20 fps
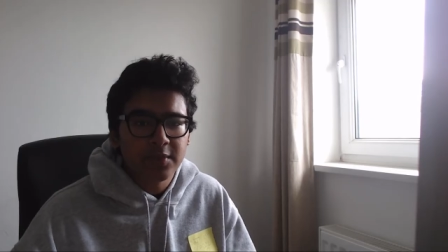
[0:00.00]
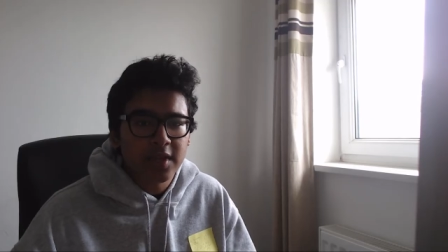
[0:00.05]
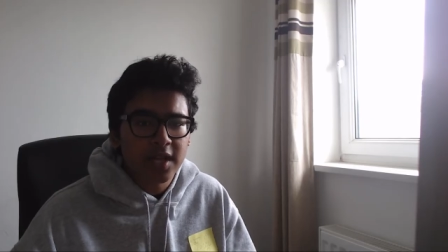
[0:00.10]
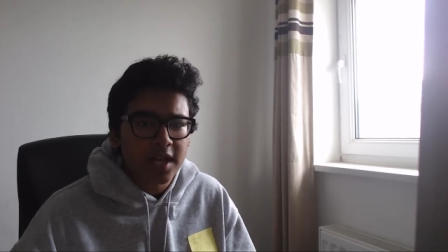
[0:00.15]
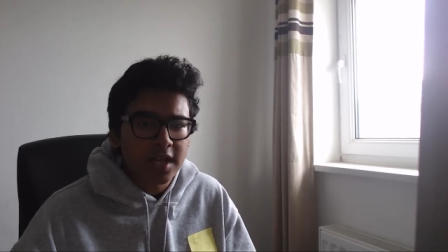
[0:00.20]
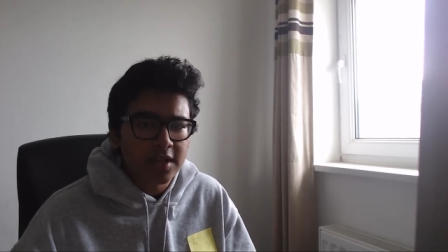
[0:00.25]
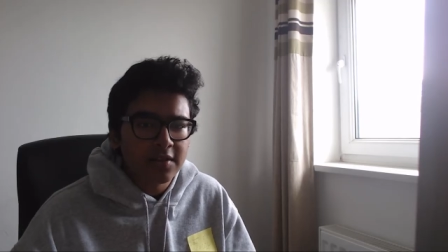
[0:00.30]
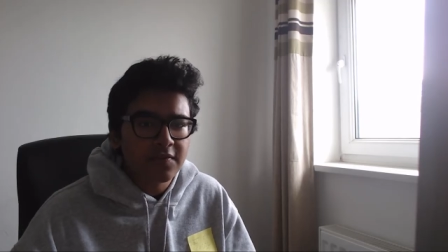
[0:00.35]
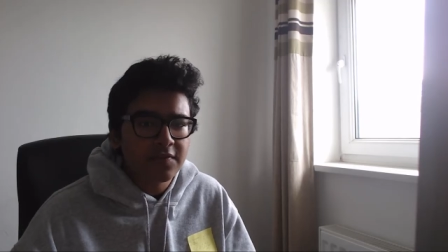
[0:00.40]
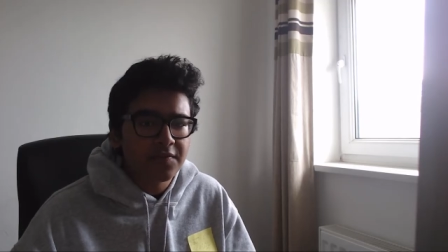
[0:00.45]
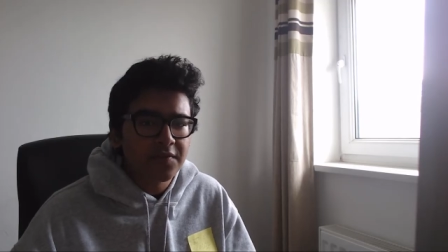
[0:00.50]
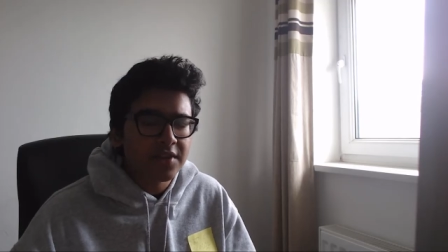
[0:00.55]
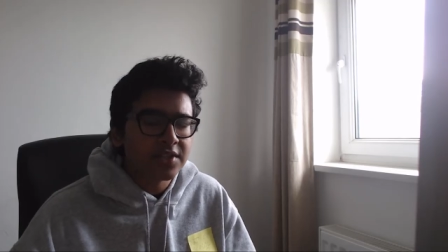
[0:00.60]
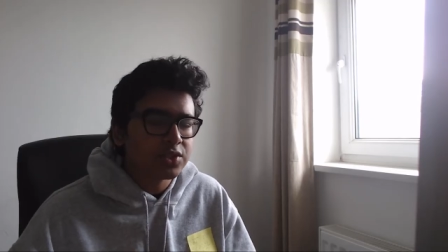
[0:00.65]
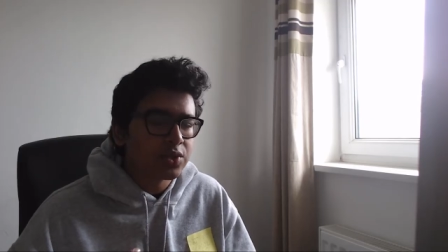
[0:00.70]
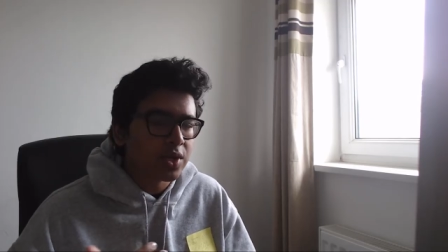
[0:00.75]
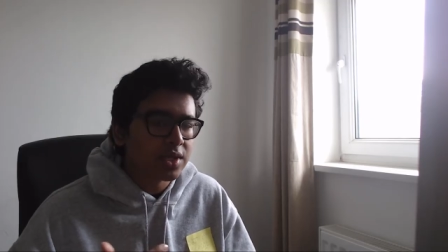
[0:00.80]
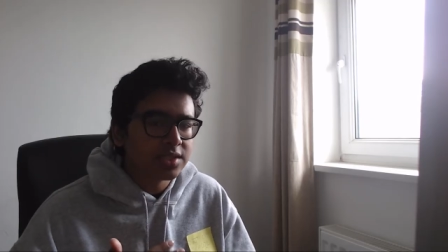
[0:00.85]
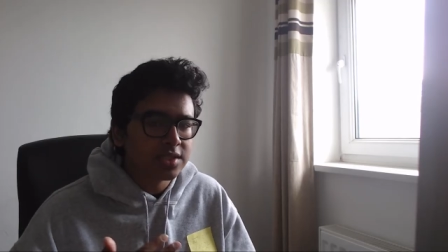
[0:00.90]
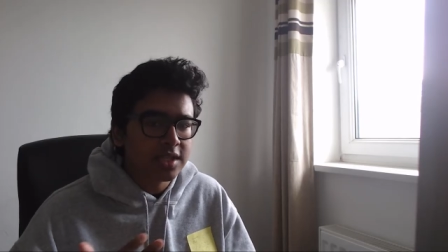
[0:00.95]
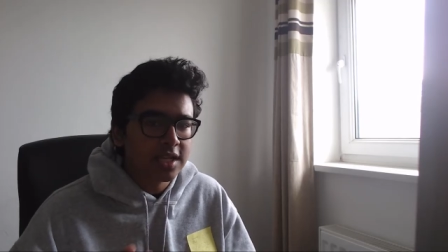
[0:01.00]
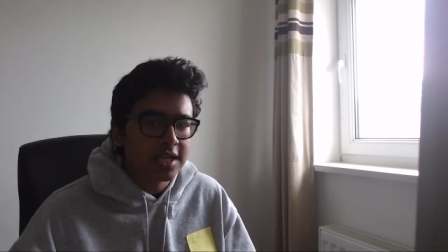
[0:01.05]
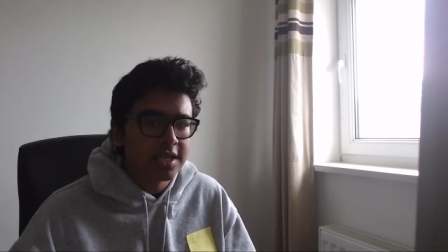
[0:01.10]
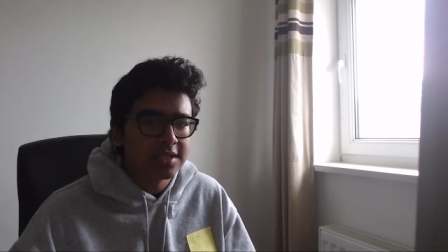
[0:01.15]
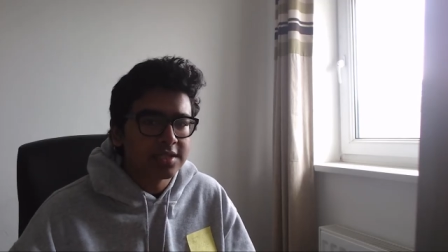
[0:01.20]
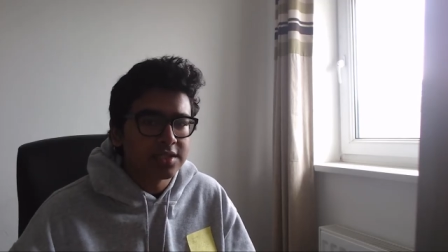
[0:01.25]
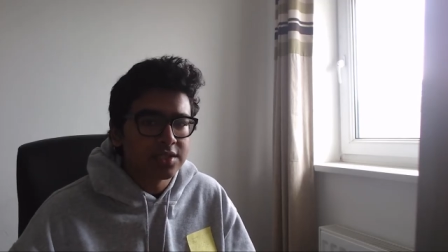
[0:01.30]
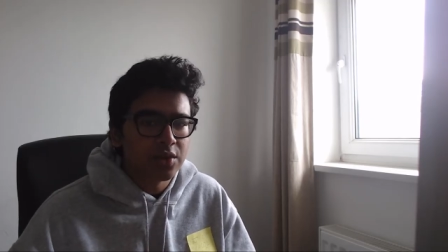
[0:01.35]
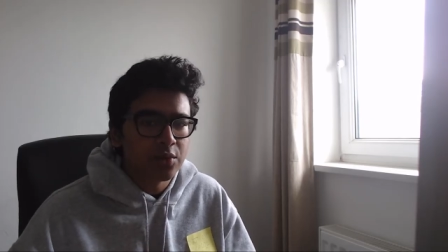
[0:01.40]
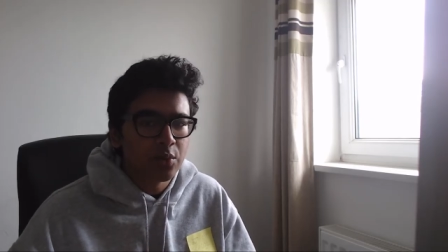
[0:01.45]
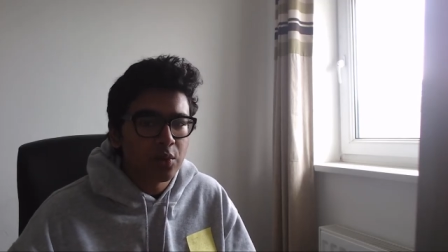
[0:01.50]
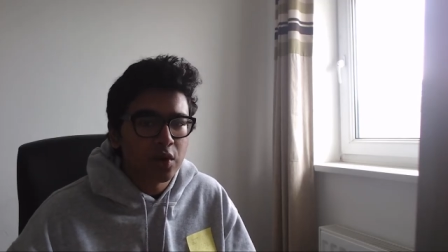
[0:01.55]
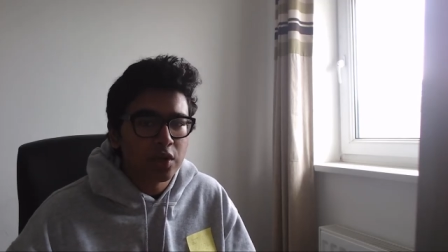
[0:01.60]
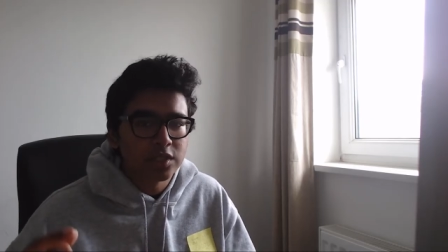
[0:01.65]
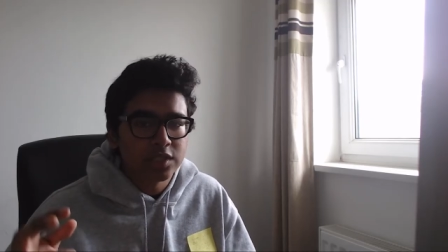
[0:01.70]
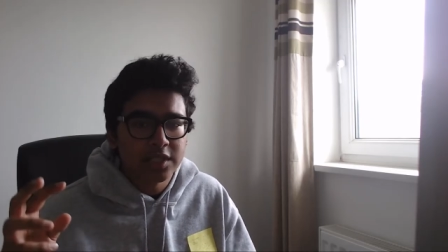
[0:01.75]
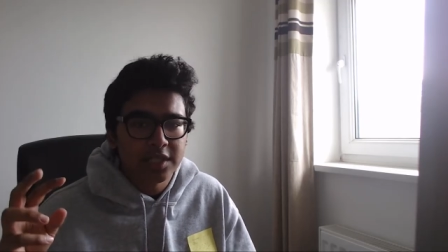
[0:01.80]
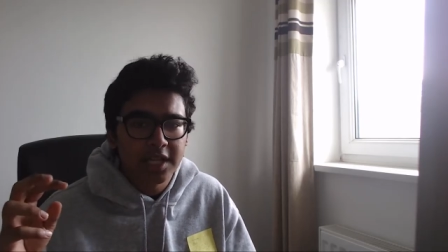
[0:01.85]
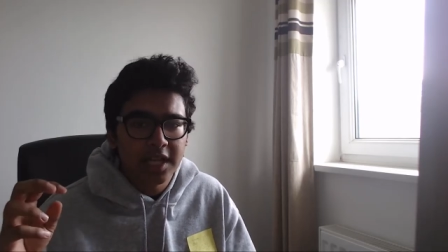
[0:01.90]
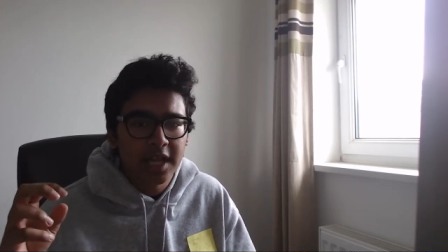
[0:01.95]
life is translated into
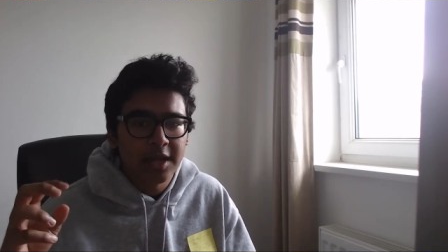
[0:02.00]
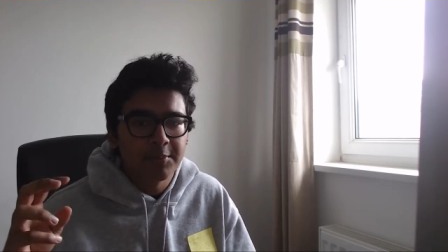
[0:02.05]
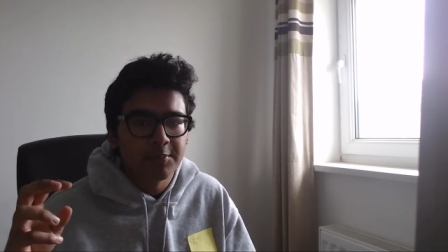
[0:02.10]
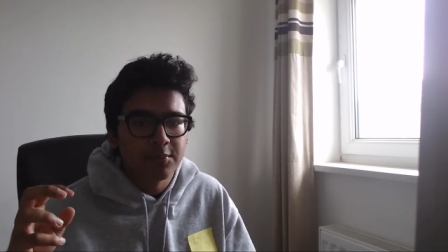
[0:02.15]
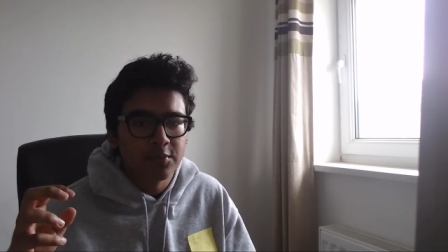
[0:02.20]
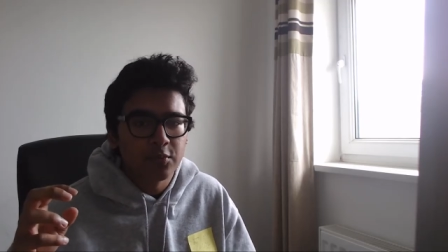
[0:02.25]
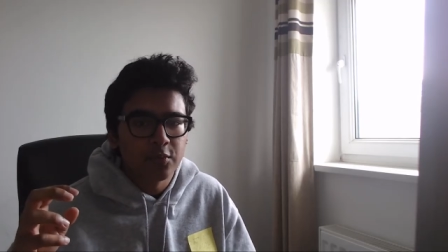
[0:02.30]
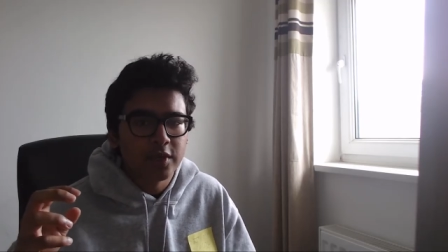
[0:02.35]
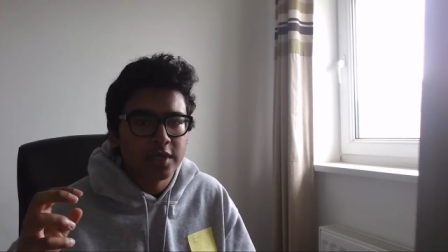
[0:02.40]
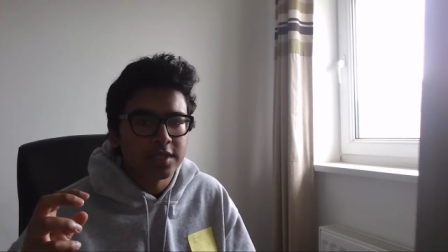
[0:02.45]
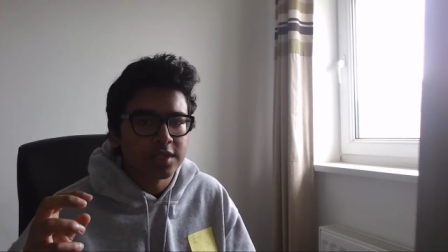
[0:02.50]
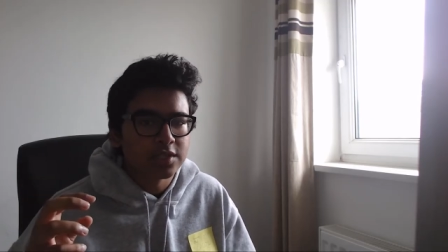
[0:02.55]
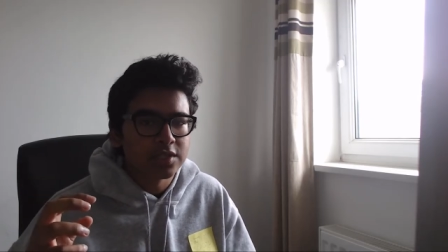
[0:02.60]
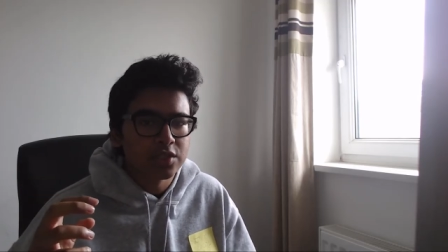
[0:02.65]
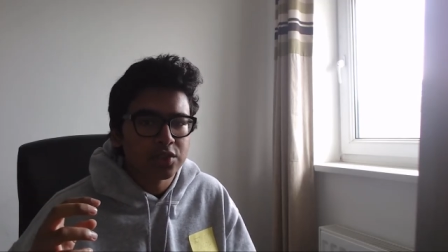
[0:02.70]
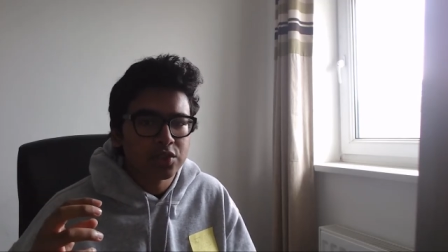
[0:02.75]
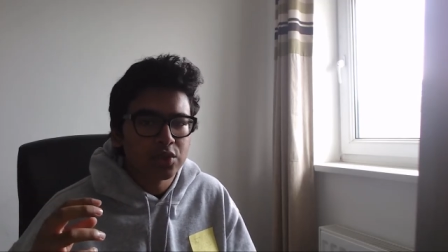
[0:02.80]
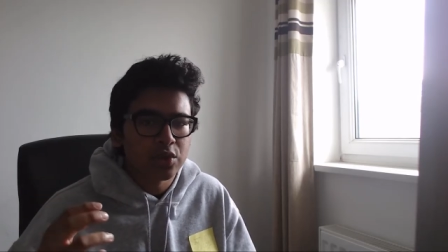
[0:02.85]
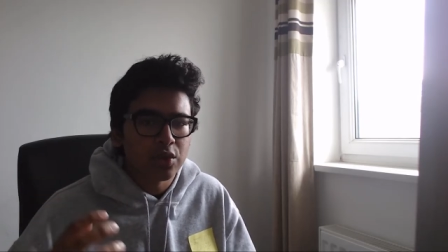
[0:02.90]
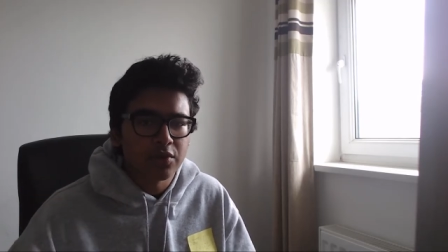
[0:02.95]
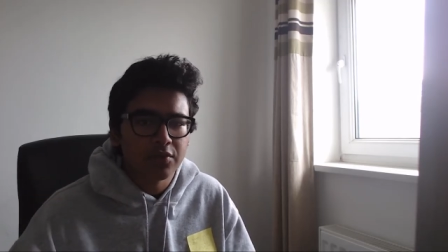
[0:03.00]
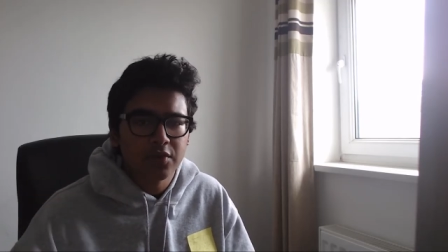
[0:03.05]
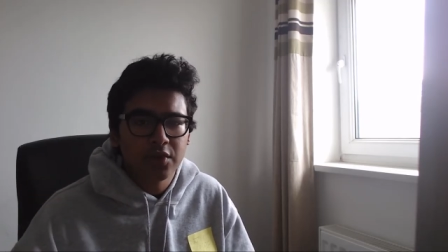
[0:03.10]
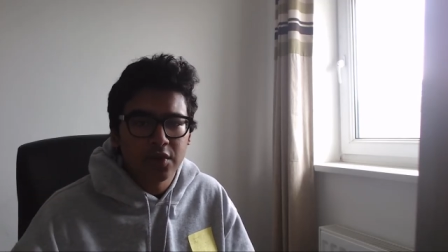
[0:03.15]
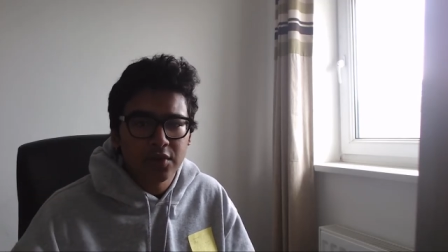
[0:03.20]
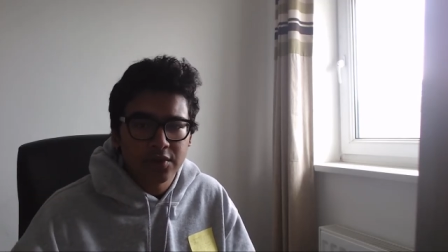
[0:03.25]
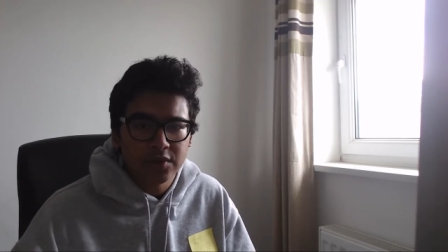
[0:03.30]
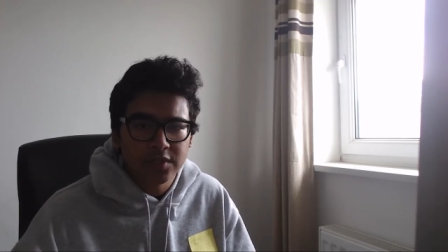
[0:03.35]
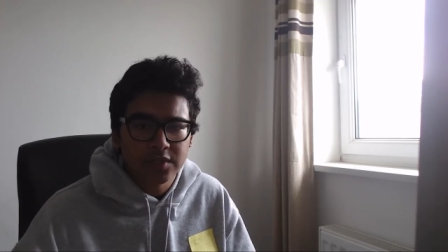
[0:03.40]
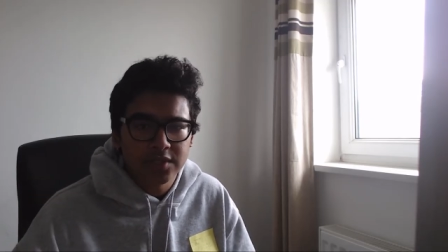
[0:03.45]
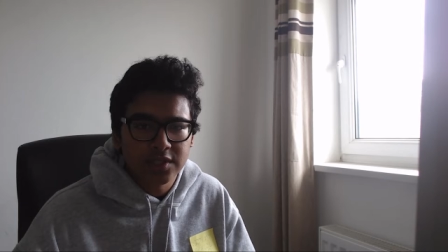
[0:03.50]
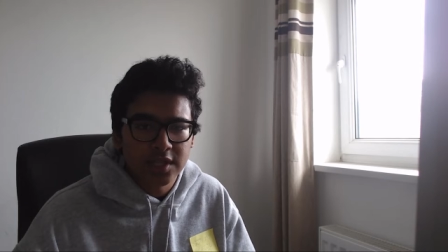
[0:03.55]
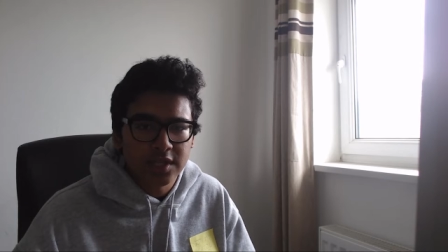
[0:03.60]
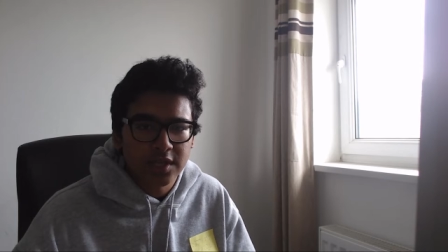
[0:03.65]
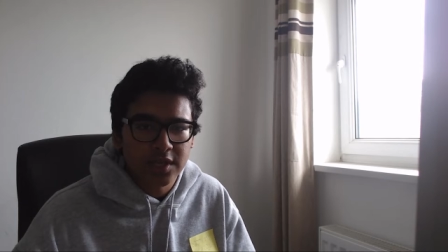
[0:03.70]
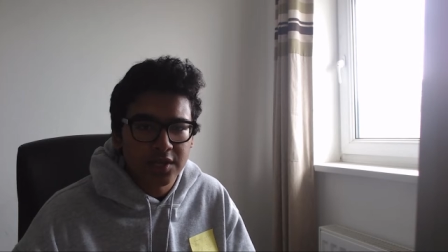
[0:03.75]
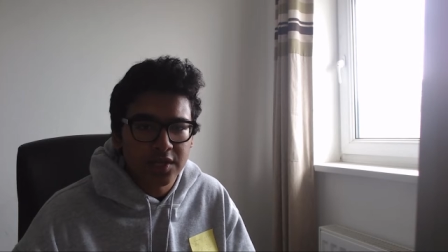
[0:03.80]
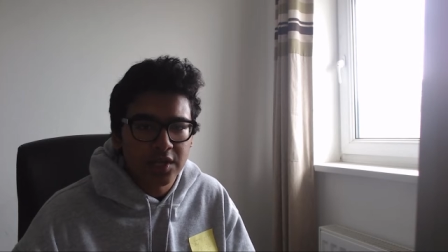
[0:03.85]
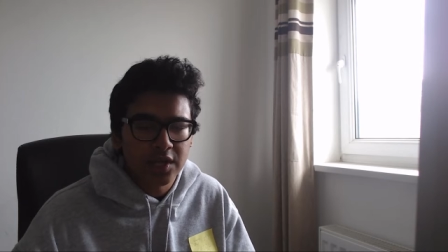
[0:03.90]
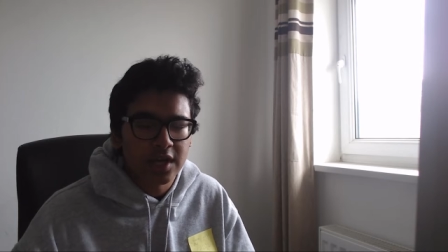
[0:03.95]
one name, which is a sort of currency
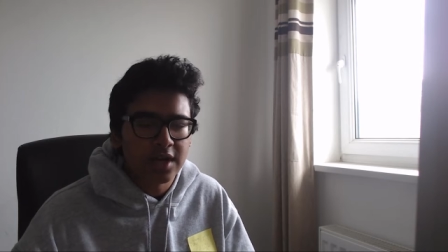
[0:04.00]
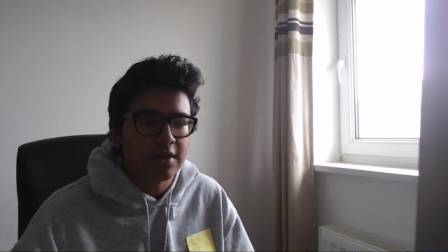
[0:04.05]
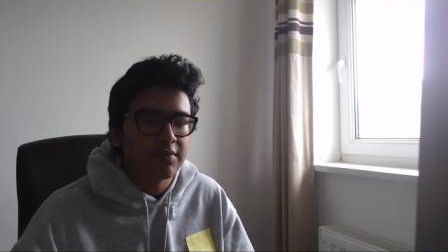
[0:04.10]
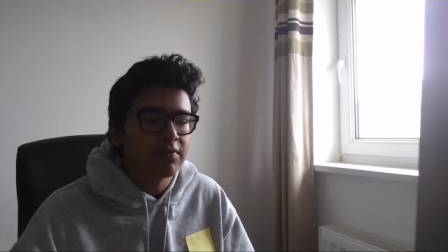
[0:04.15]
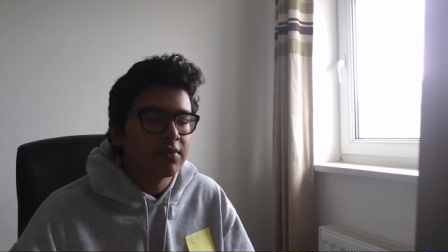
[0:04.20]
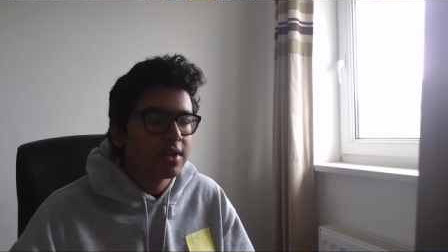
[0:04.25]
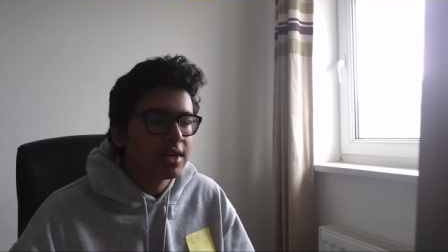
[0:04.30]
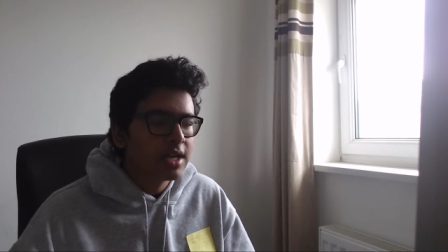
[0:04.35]
that you have.